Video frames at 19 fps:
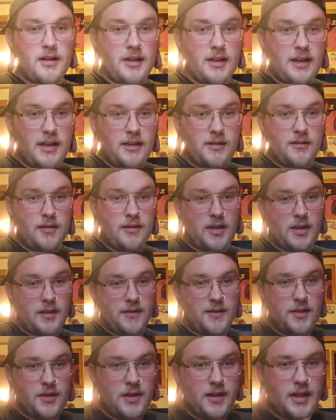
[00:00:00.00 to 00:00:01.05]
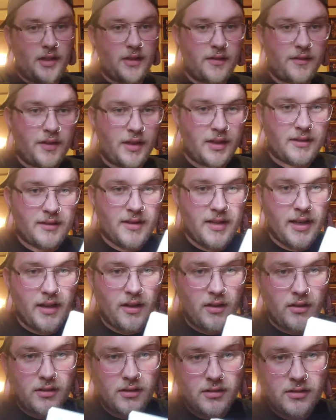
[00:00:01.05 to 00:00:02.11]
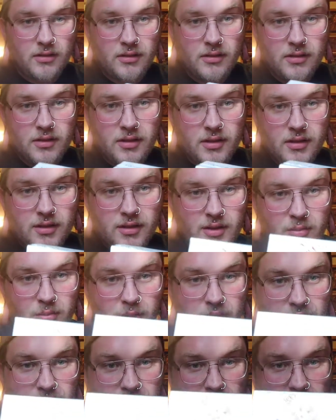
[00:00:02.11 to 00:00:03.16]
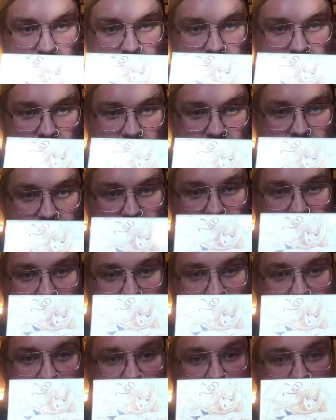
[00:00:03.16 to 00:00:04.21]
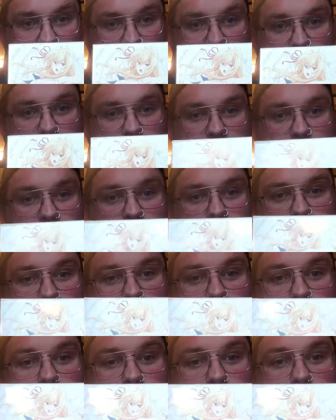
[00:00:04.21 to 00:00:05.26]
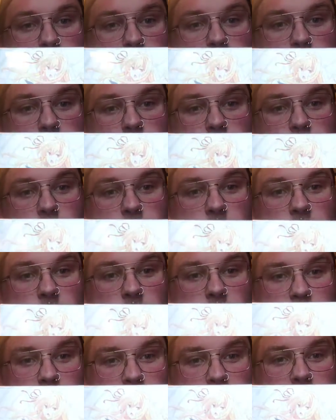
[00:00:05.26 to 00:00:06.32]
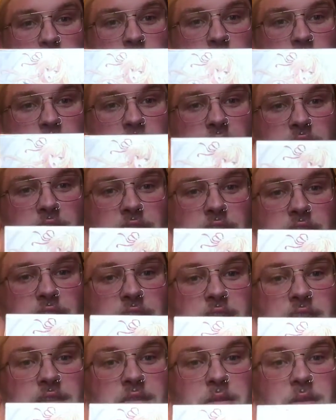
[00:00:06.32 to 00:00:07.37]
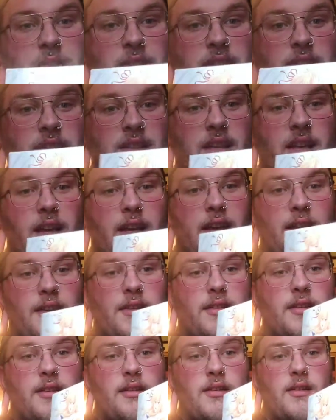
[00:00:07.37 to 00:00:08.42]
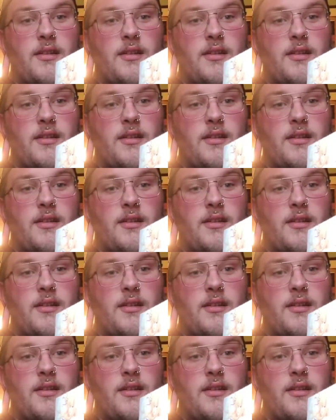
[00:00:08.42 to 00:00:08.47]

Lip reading: And I don't know if you can tell, but it's got a nice glittery gloss to, there you go, which is nice.